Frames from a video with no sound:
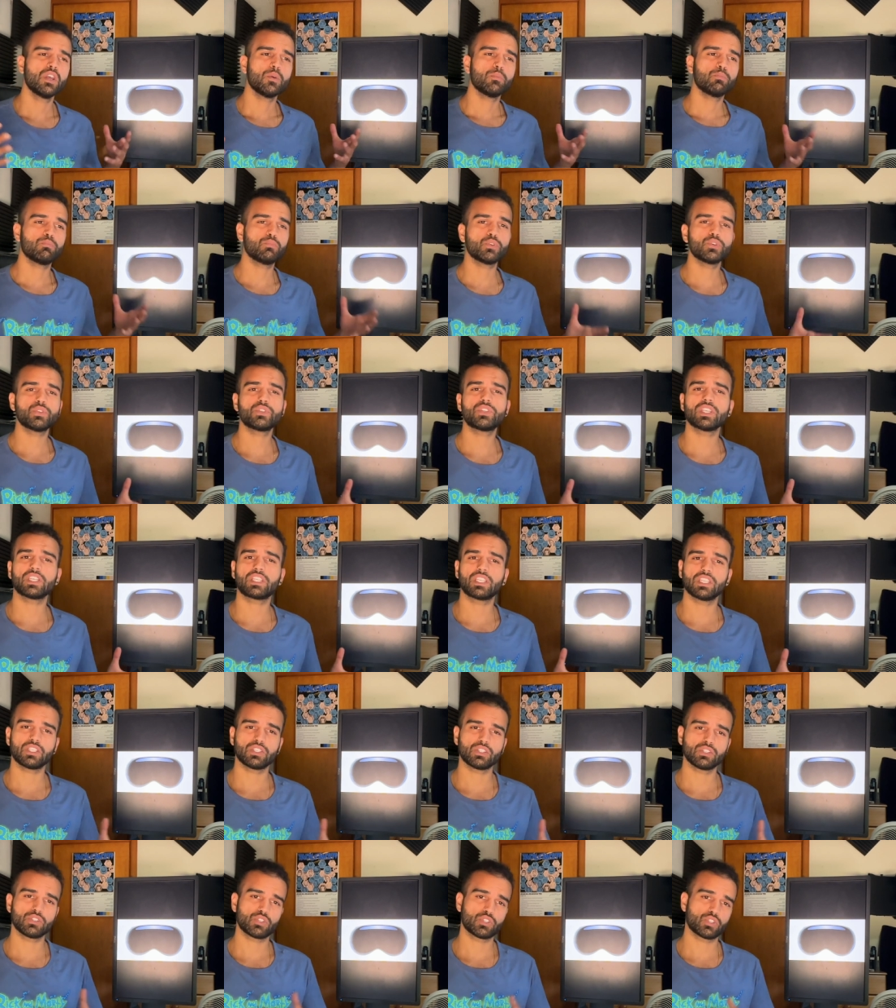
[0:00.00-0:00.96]
music
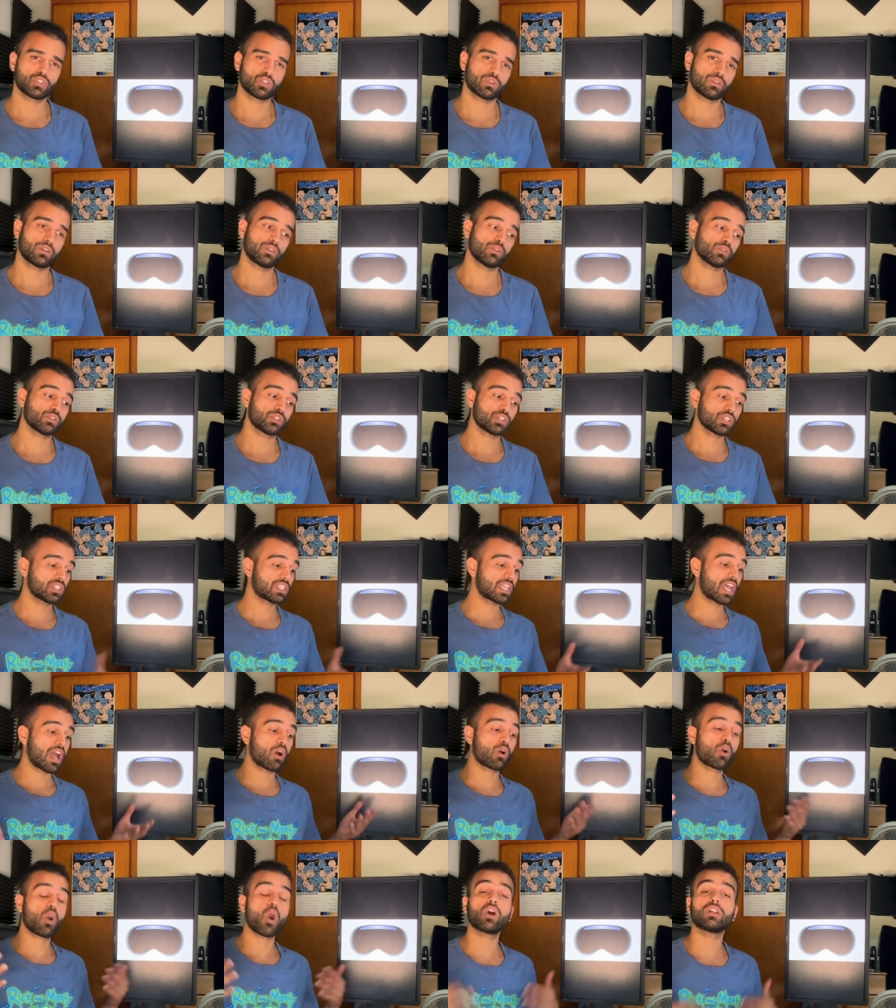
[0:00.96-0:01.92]
industry or just
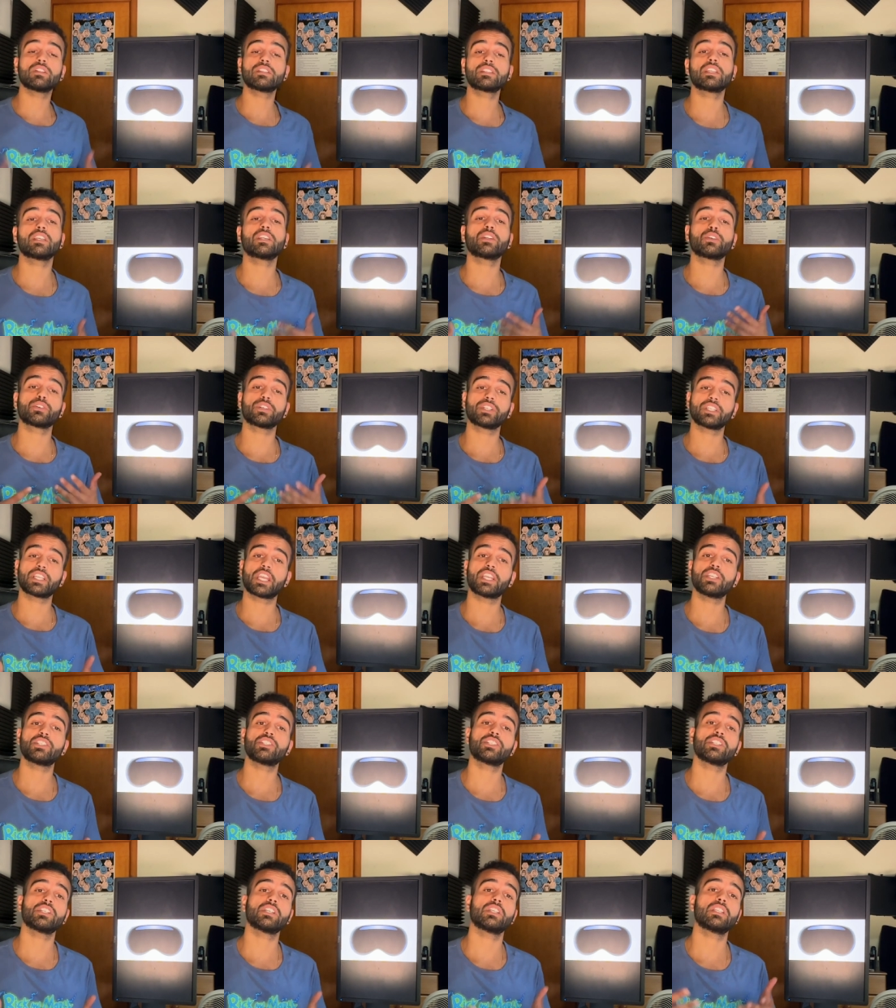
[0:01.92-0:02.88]
our content
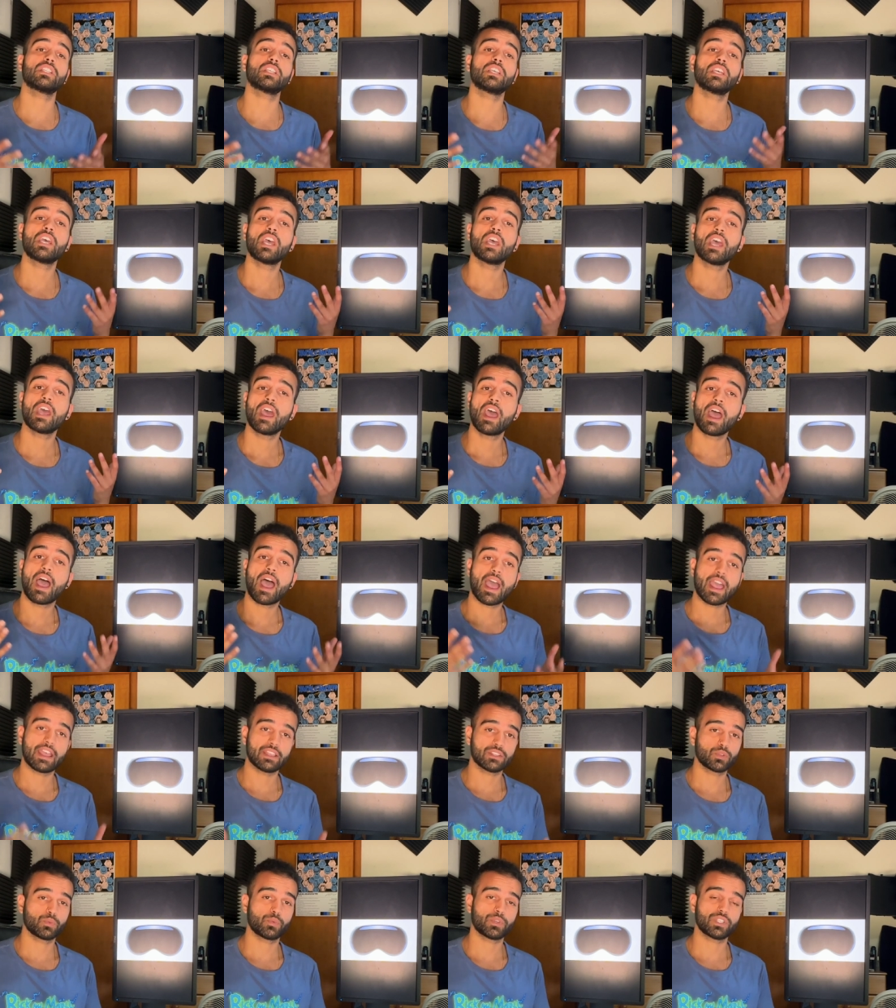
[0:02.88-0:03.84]
creation
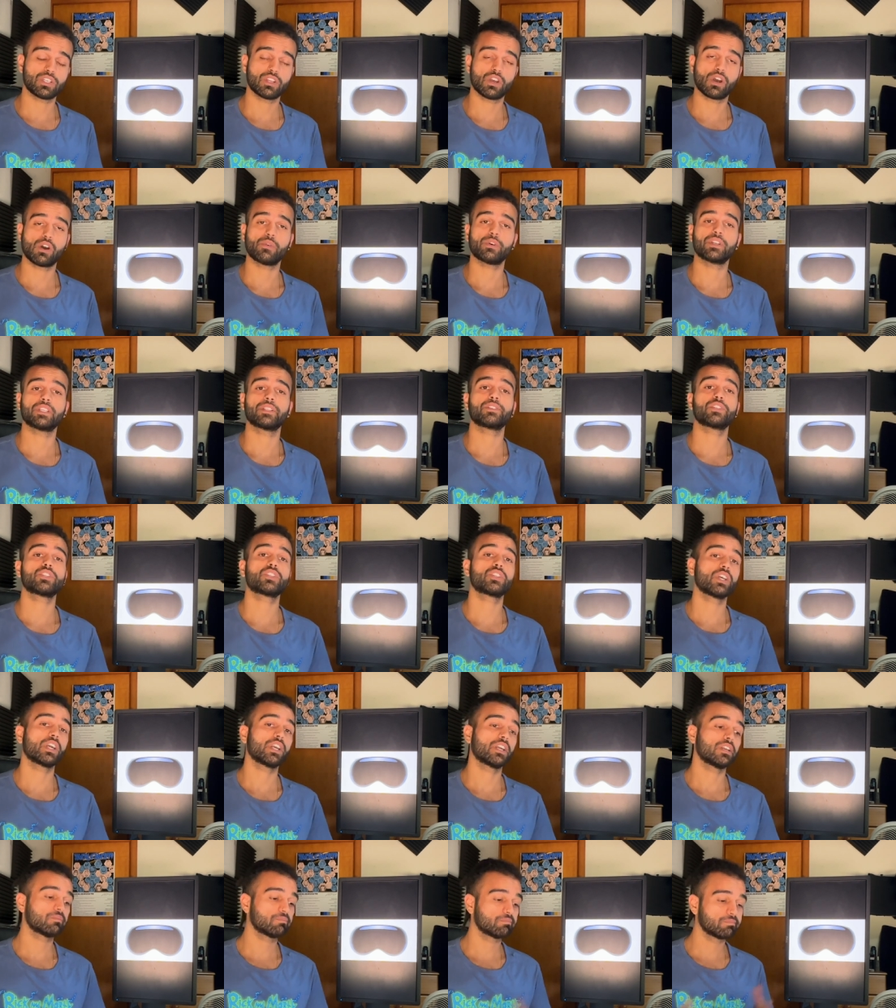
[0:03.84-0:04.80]
as we know it.
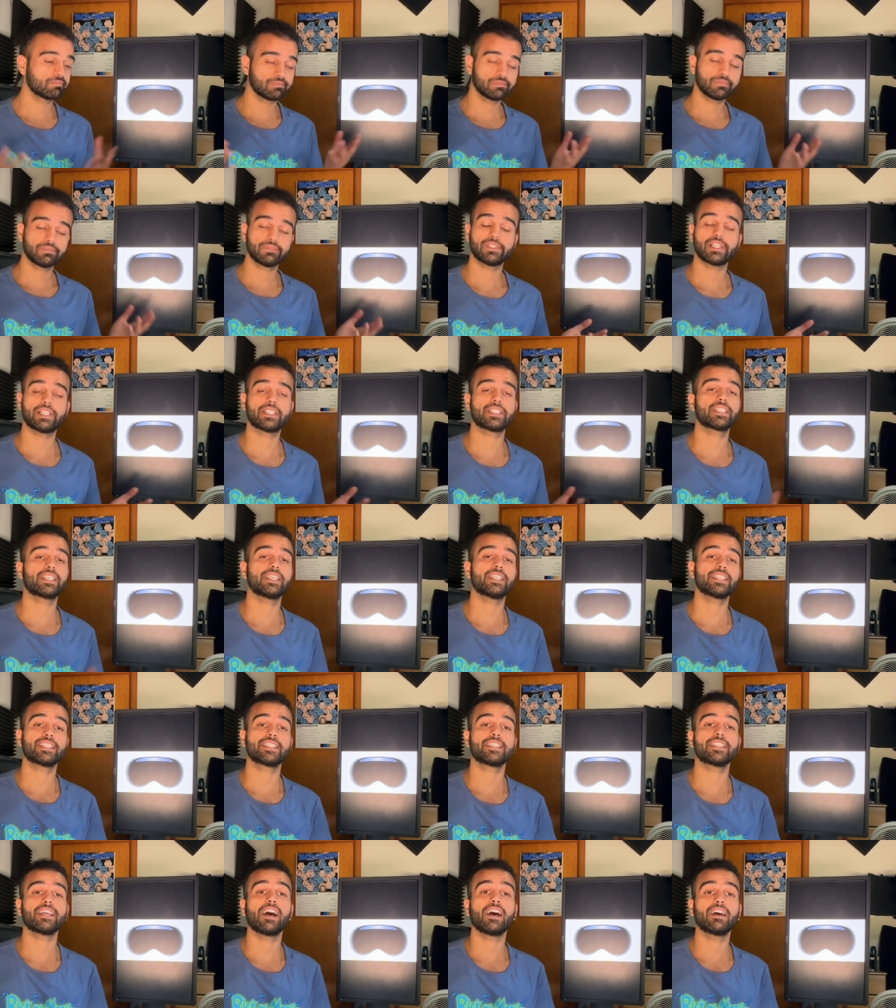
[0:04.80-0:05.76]
So let's get
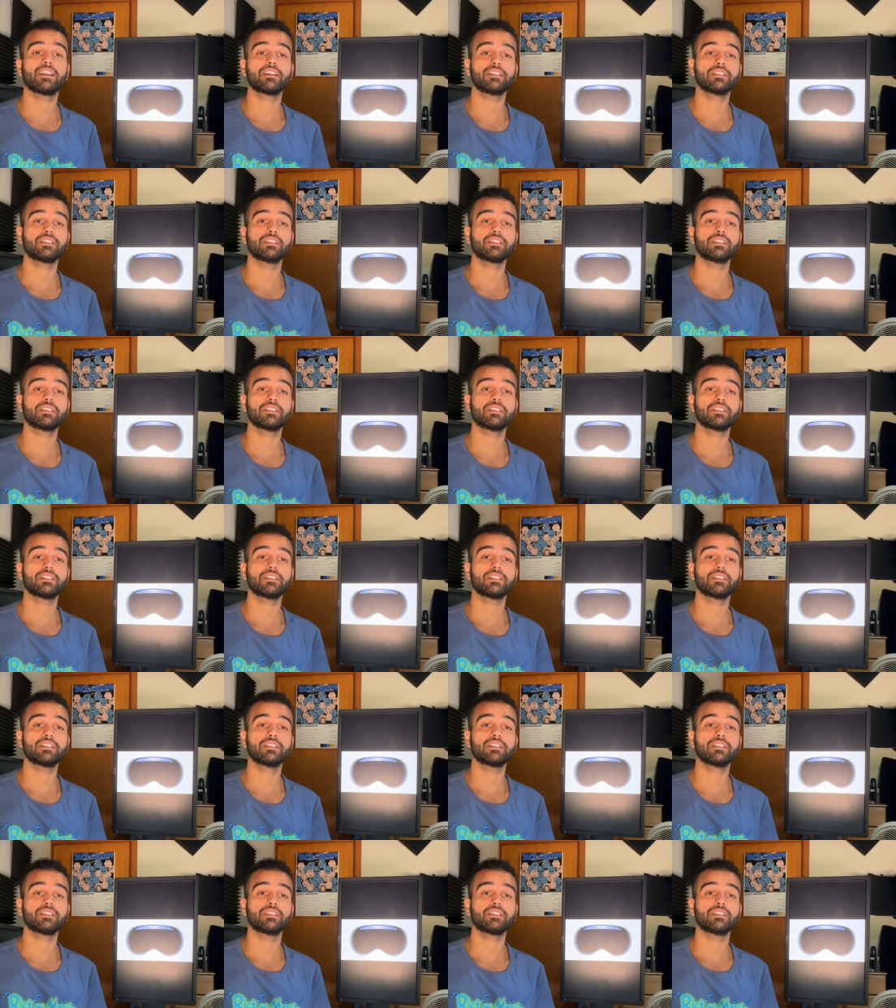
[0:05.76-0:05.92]
started.